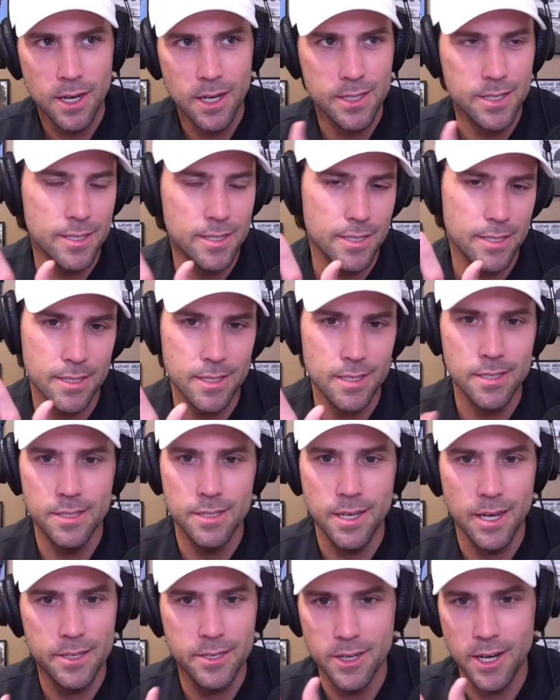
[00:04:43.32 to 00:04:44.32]
I need to sell
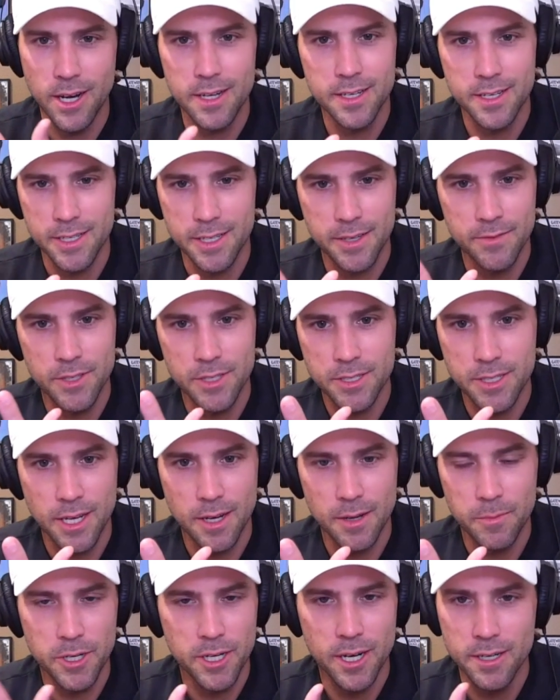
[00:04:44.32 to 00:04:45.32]
this. I need to give this to
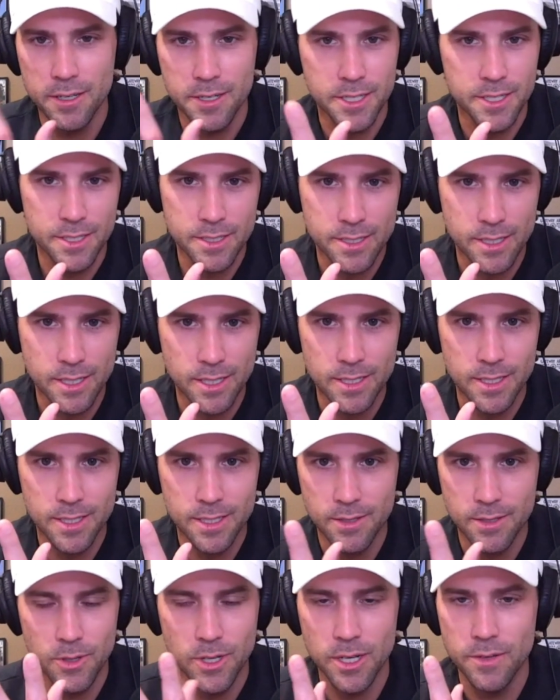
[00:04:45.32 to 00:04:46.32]
Tom Brady. I don't need to sell
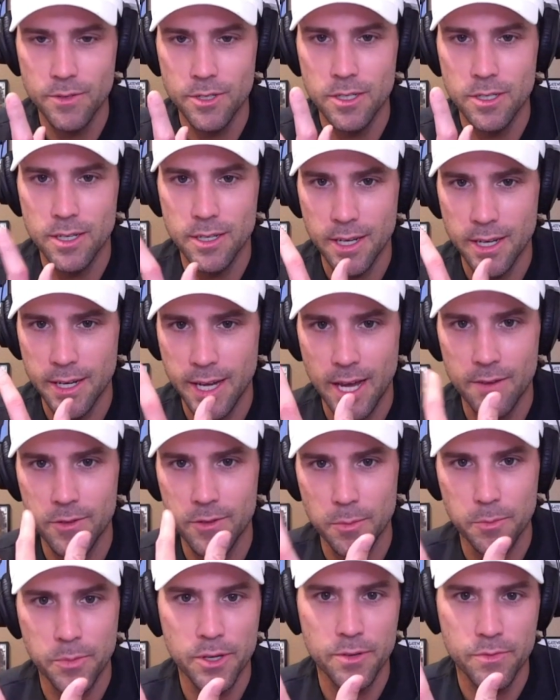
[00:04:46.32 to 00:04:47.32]
that or whatever. Yeah. And, like, have
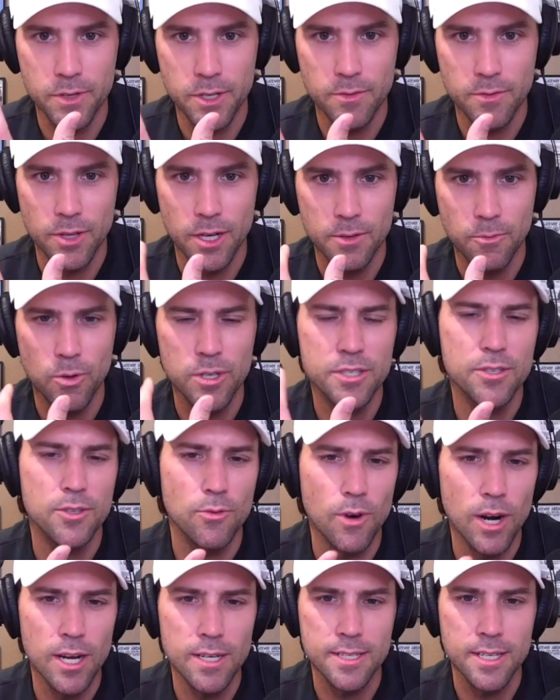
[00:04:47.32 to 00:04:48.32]
the epiphany of, like, what's
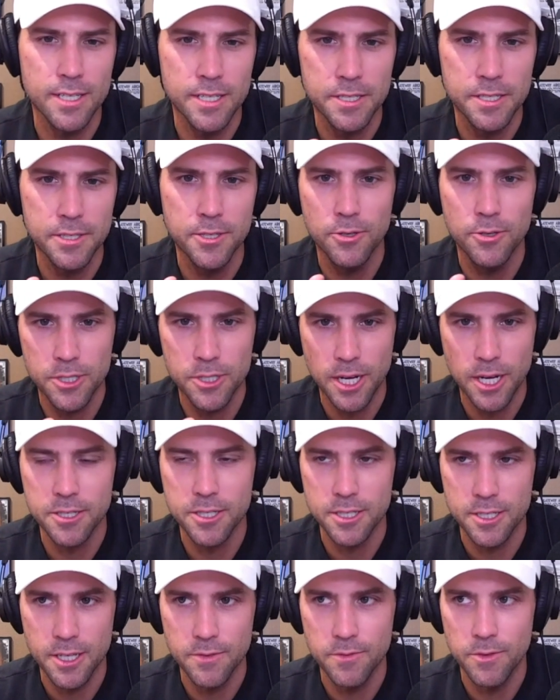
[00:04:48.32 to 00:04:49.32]
the right thing to do? I
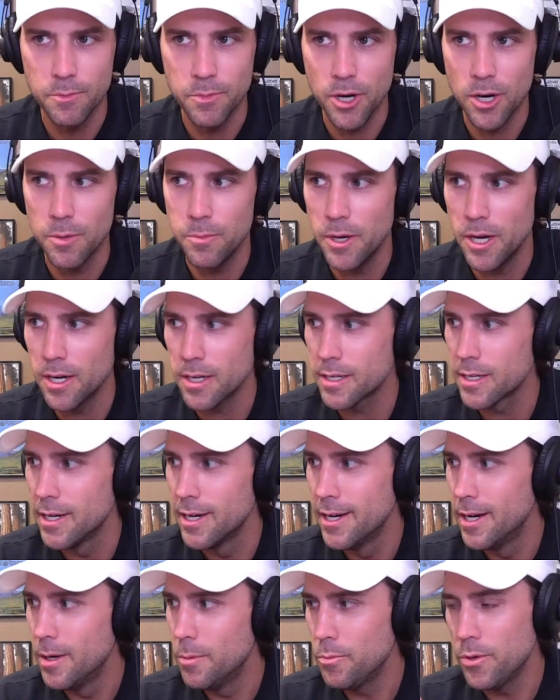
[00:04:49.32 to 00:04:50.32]
should give the ball back.
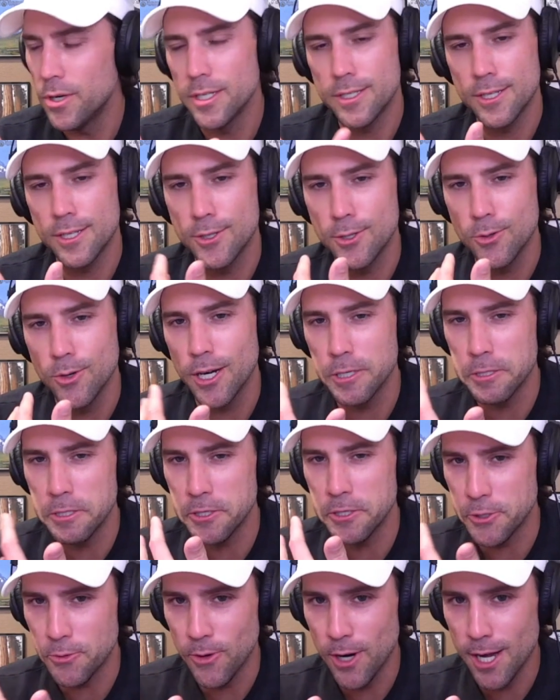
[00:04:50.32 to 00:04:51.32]
But to do it
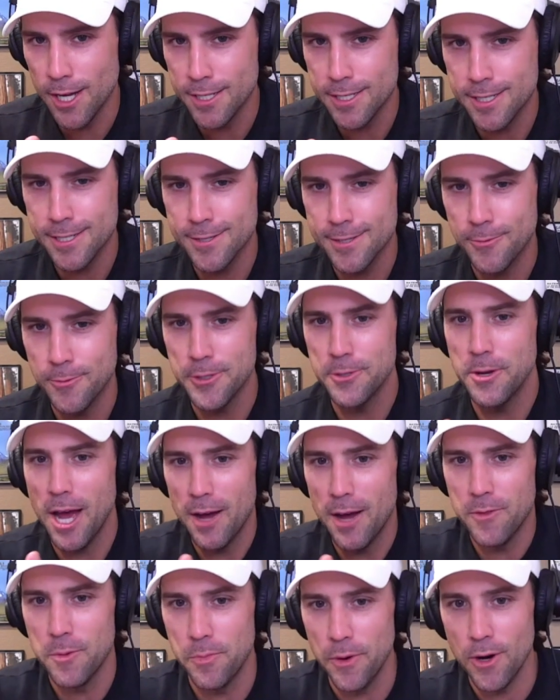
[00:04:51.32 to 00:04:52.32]
under duress when you
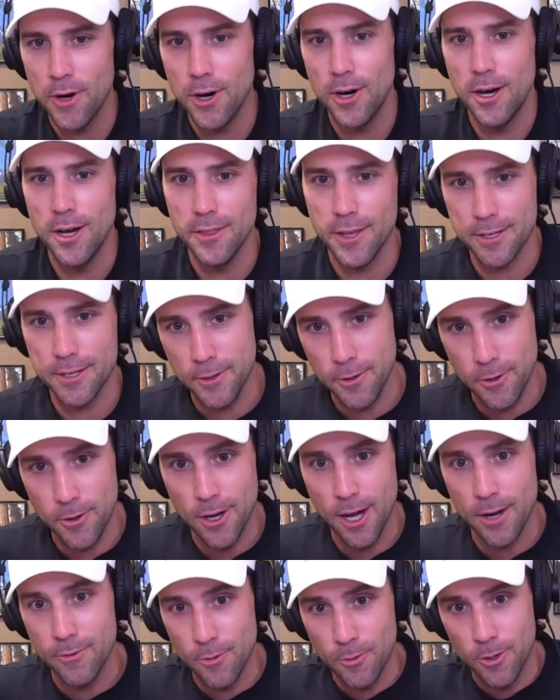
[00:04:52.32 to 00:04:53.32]
have the ball and, like,
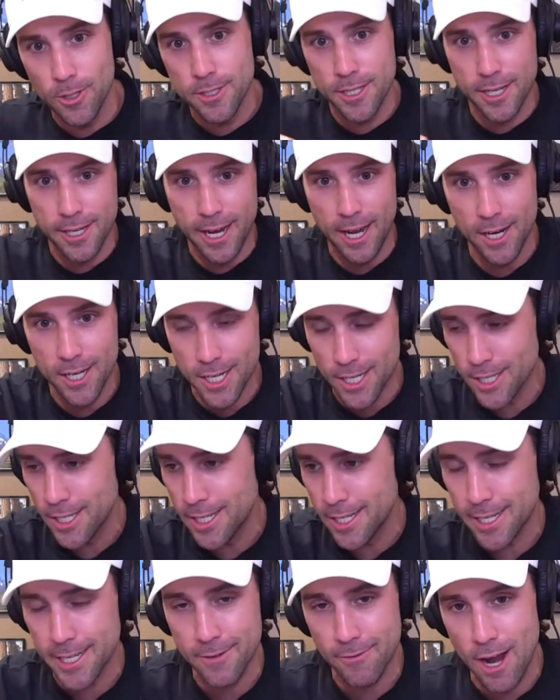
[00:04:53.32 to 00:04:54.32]
everyone's like
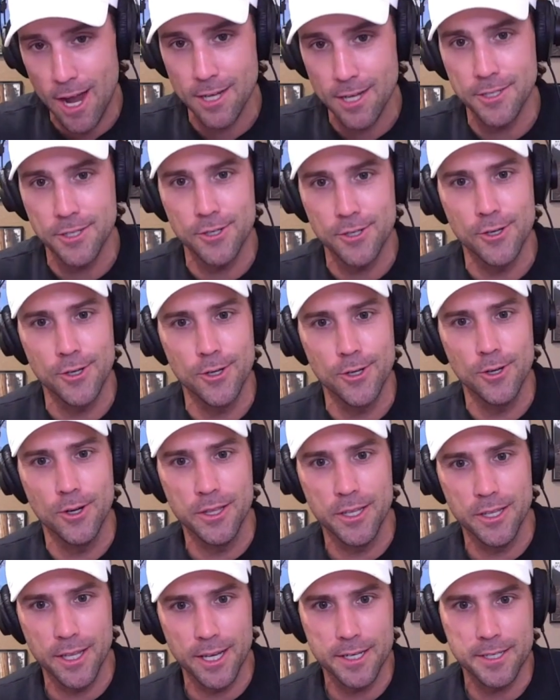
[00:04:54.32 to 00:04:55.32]
huddling around you,
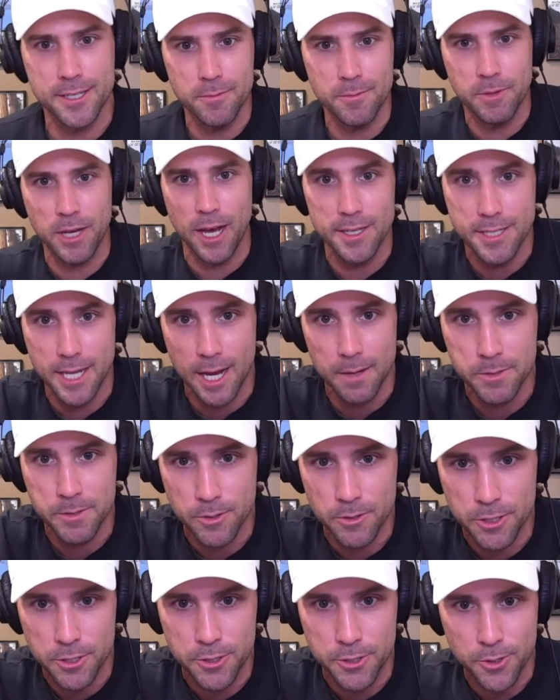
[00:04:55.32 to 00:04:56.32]
and then, like, some guy taps
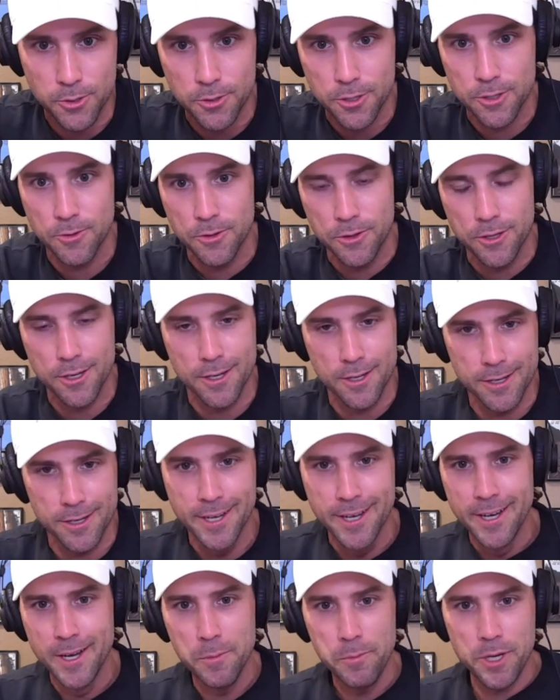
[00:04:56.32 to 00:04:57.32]
you on the shoulder with a
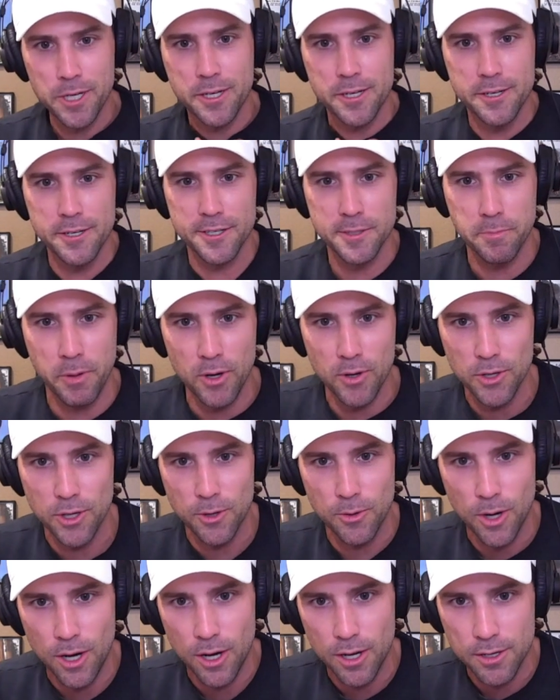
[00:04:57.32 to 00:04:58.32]
Buccaneers
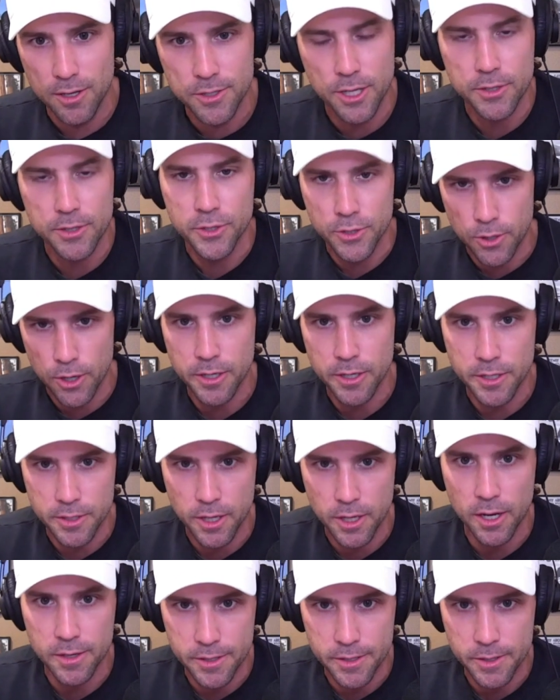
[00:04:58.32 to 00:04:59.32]
polo on. Is like, sir, I need
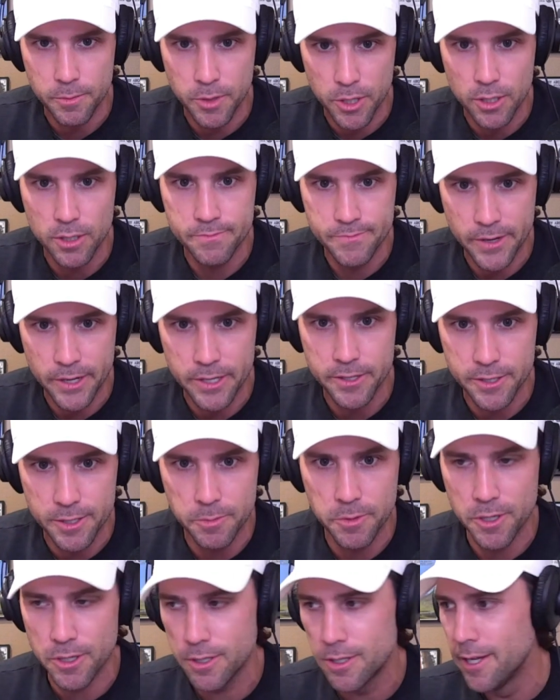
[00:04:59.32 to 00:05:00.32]
the ball. I need the
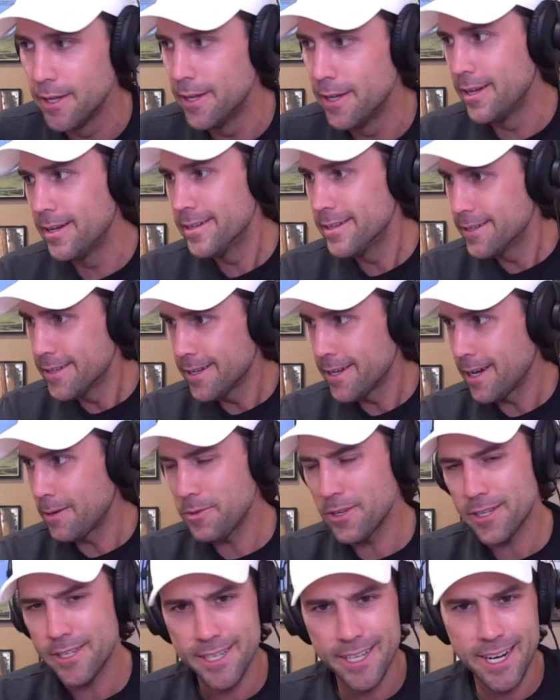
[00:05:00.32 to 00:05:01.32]
ball. I'd
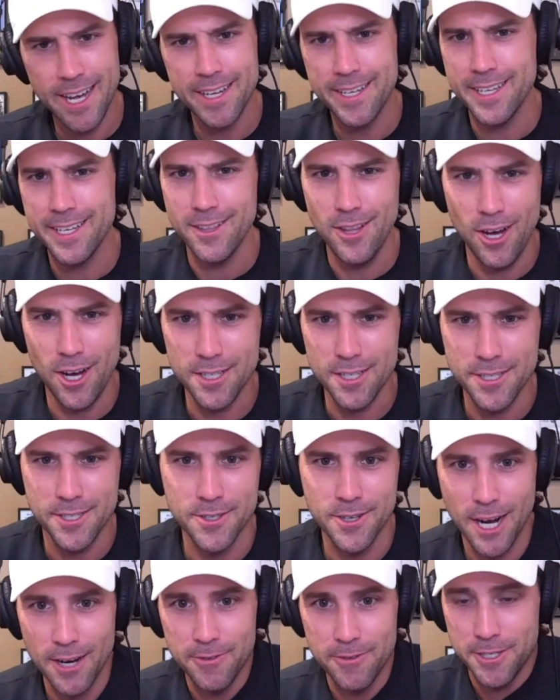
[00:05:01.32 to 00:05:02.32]
be like, get lost,
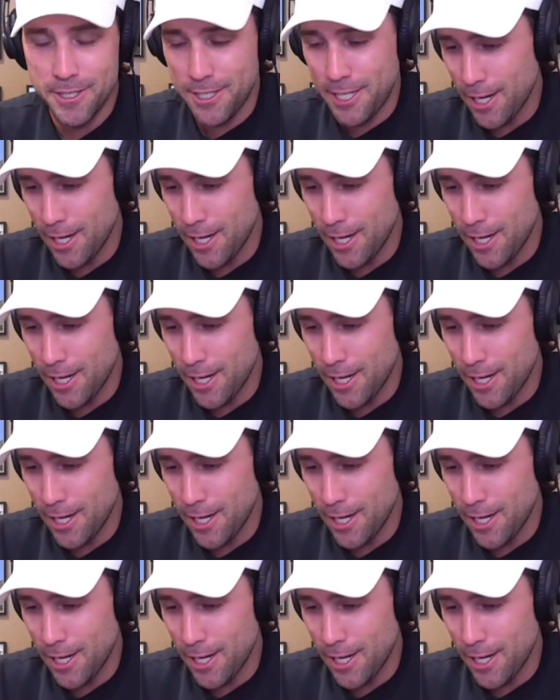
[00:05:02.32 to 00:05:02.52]
dude. I would just